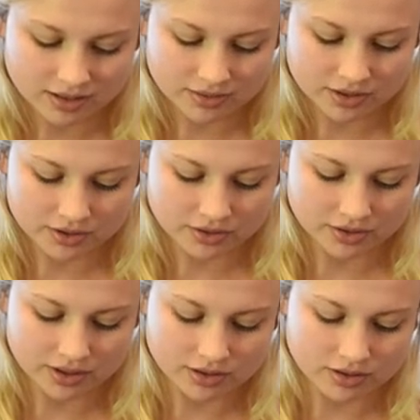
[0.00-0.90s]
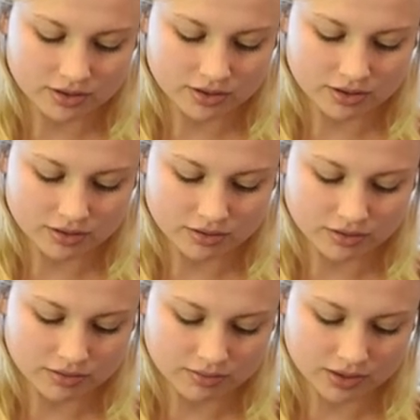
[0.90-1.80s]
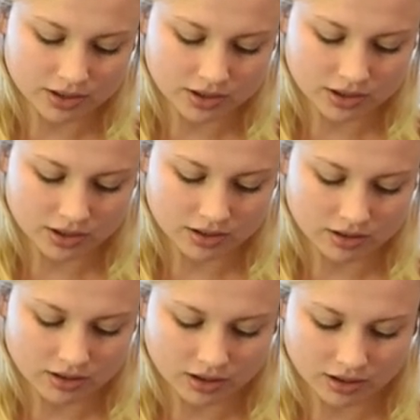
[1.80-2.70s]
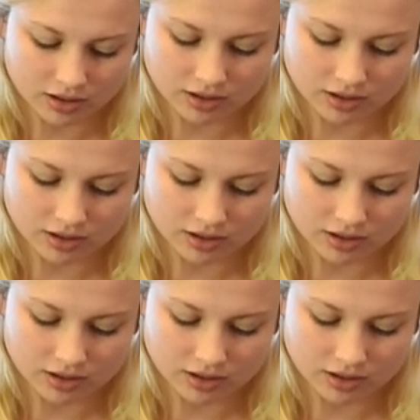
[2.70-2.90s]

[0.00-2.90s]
I'm just going to make sure that